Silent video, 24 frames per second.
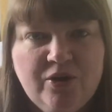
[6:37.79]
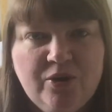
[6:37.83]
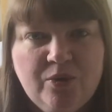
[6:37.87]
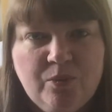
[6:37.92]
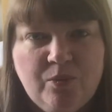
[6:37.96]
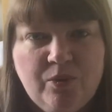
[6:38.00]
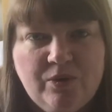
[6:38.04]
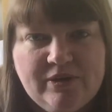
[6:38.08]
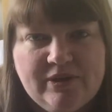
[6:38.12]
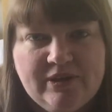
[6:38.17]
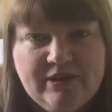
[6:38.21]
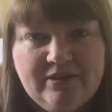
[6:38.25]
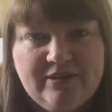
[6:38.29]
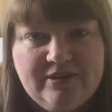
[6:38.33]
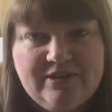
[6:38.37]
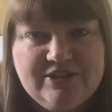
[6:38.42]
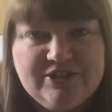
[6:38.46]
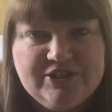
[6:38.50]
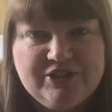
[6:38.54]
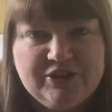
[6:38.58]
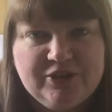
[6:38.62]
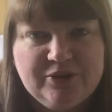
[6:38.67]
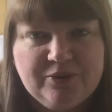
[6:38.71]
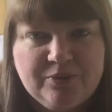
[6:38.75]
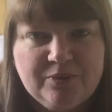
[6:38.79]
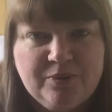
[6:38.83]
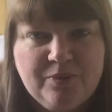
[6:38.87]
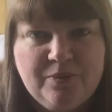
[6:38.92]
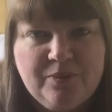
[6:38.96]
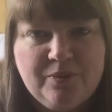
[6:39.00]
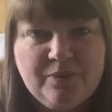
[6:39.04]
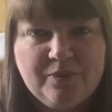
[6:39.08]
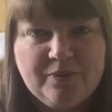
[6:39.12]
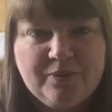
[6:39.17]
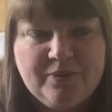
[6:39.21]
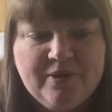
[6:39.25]
What can I do?
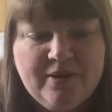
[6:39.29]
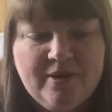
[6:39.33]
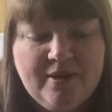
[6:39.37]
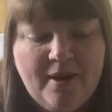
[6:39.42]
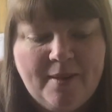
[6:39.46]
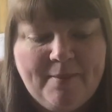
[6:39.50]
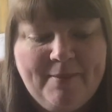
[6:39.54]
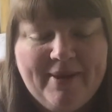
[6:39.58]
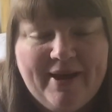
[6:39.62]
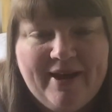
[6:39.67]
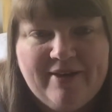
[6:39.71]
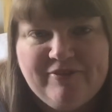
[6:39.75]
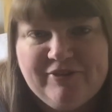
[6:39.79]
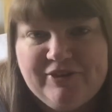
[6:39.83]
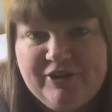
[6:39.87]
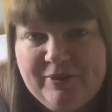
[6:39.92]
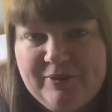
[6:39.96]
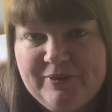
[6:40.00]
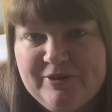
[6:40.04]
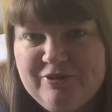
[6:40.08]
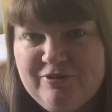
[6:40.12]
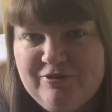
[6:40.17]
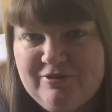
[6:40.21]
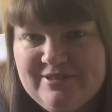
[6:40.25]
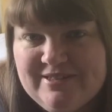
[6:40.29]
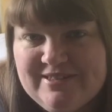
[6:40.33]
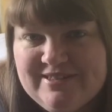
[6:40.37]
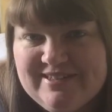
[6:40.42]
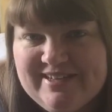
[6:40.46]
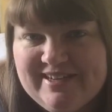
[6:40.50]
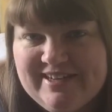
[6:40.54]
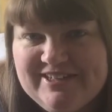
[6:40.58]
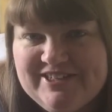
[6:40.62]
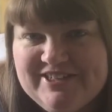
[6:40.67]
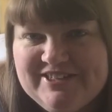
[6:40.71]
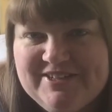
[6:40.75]
Oh, I might have a go at cross
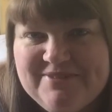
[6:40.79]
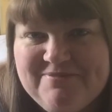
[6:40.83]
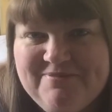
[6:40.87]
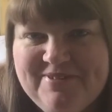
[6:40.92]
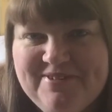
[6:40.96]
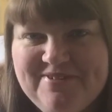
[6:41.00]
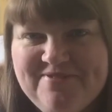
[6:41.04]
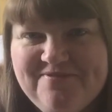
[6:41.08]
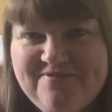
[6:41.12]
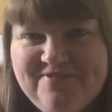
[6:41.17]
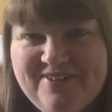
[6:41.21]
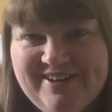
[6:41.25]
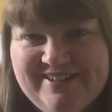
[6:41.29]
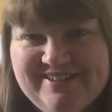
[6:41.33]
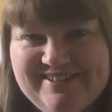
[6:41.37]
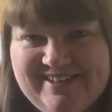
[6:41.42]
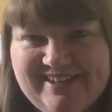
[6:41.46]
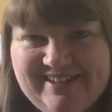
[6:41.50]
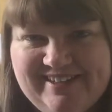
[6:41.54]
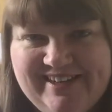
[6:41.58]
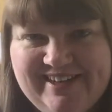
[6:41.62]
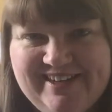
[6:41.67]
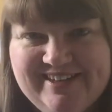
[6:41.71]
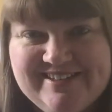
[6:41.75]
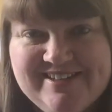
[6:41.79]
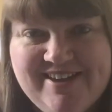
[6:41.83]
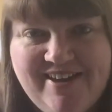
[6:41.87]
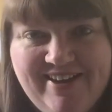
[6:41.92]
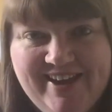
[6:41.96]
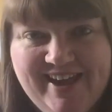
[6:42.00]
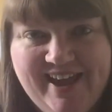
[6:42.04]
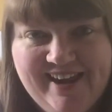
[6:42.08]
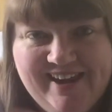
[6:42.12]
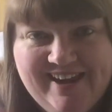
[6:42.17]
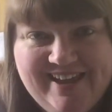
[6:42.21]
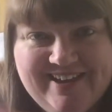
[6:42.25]
stitch. So my friend Alex,
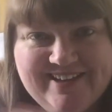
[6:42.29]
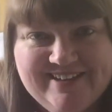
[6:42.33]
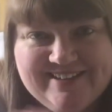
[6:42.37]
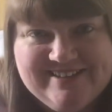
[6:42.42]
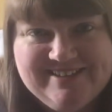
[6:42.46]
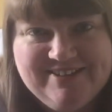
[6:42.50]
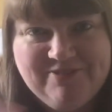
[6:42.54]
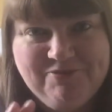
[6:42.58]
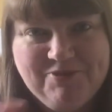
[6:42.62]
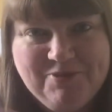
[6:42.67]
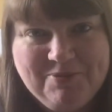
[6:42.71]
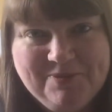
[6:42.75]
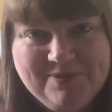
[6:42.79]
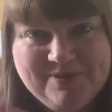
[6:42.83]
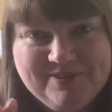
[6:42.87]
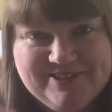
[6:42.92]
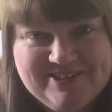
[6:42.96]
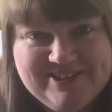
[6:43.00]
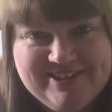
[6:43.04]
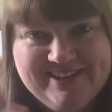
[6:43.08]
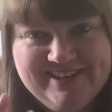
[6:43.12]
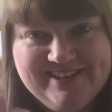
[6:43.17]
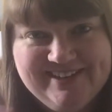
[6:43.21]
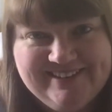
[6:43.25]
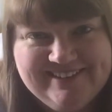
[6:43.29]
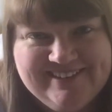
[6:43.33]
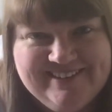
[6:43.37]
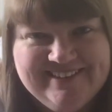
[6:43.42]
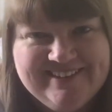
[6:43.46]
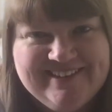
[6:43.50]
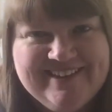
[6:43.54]
hi Alex, if you're watching,